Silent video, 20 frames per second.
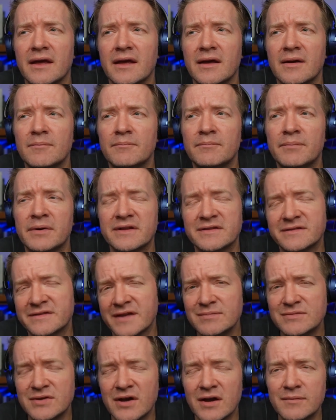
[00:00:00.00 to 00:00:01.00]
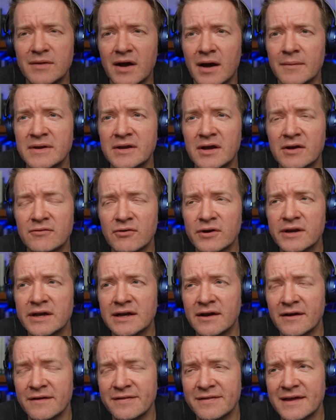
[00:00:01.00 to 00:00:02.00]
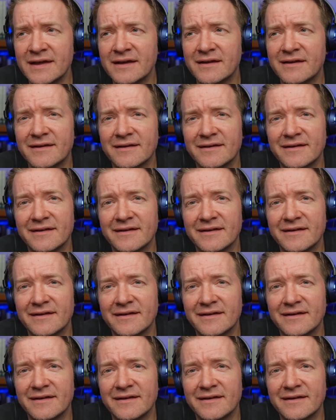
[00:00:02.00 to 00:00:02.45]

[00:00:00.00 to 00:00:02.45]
But at the same time, I mean, ironically, I think